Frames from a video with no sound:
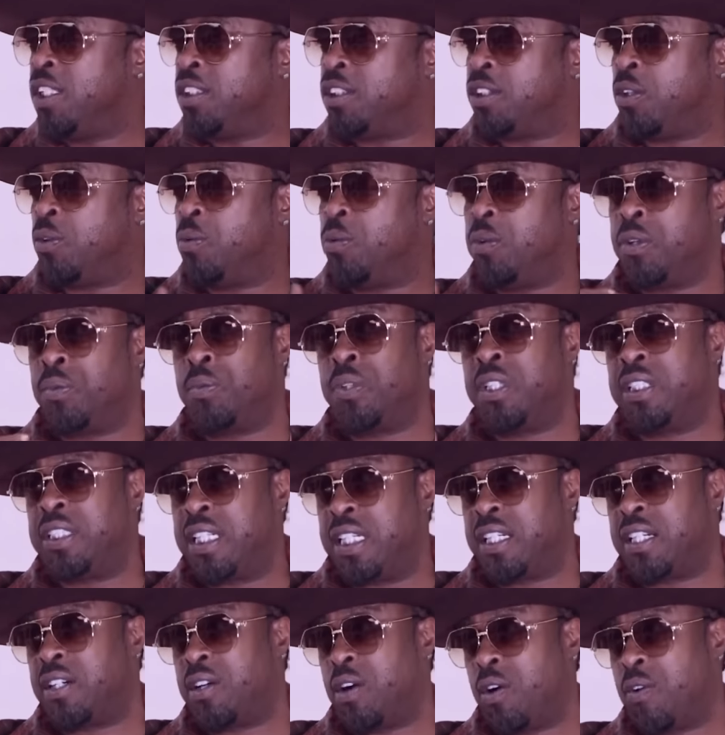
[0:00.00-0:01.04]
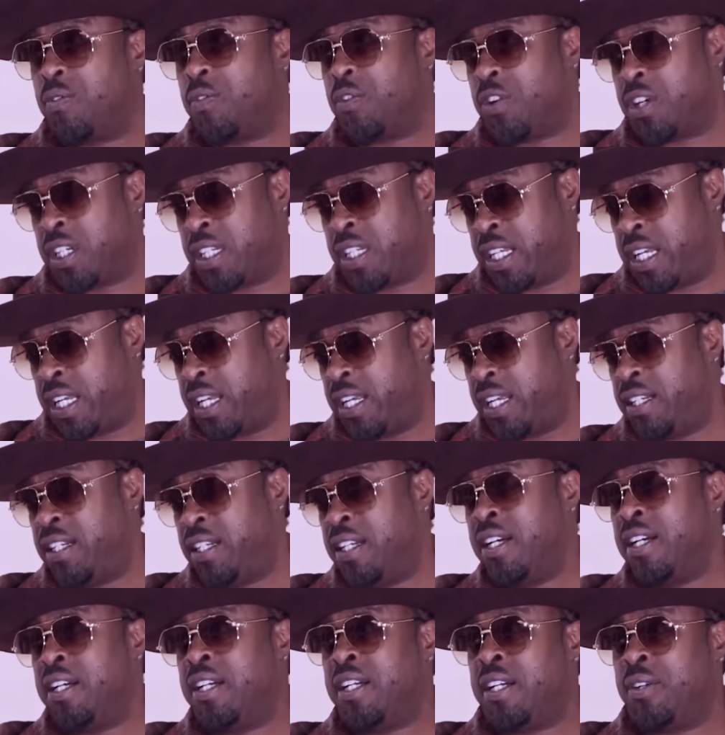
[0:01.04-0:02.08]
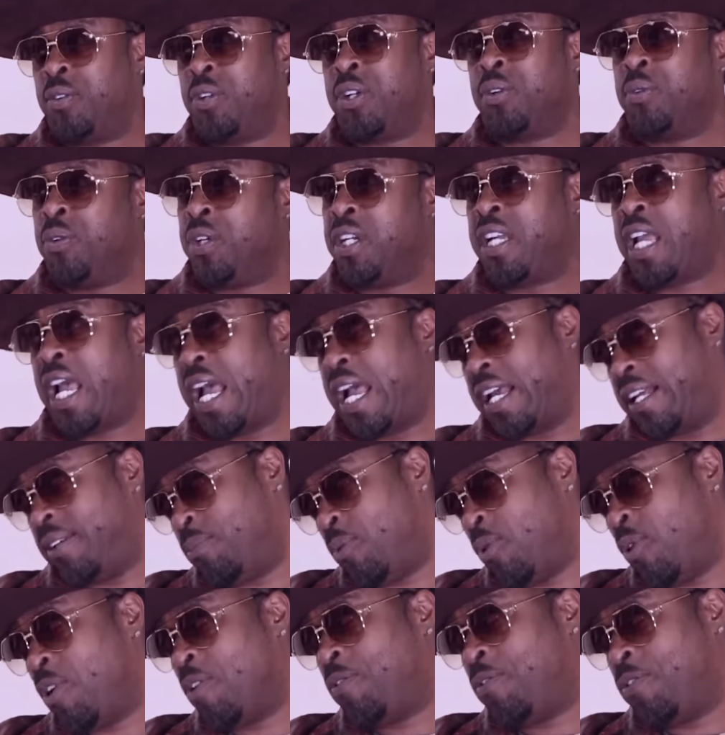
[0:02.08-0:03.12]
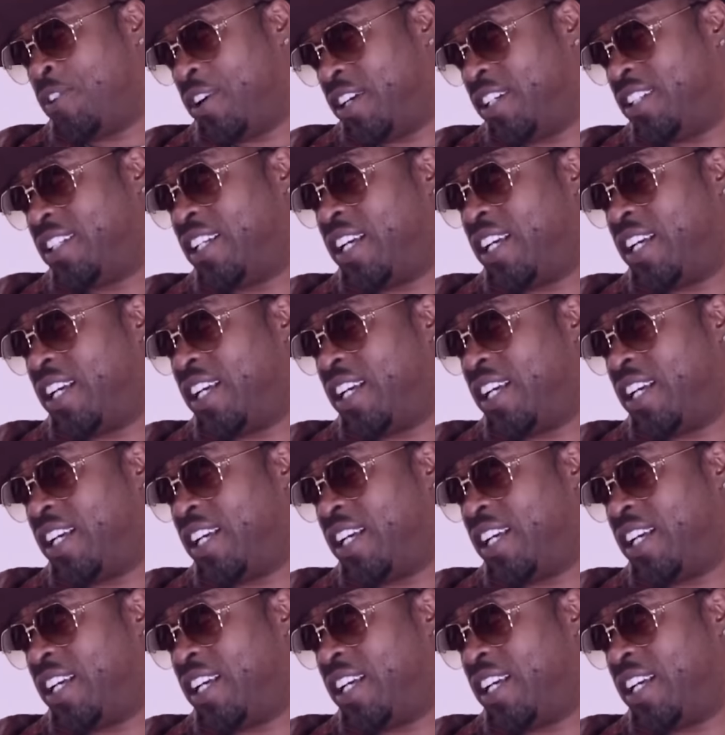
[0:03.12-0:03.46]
So when we did it over again, we, we had more fun.